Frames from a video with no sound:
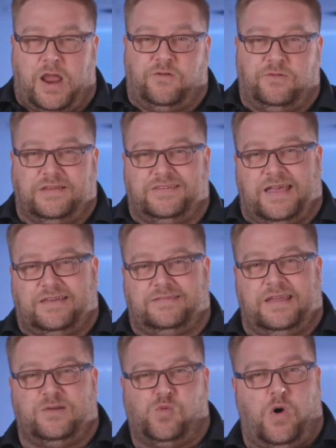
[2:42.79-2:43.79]
and
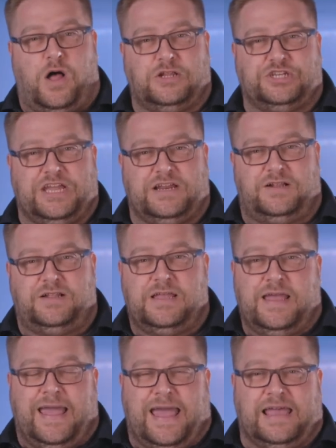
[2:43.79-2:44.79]
recessed in wall channel,
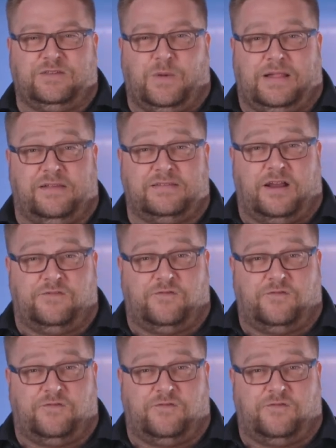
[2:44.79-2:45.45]
as well as our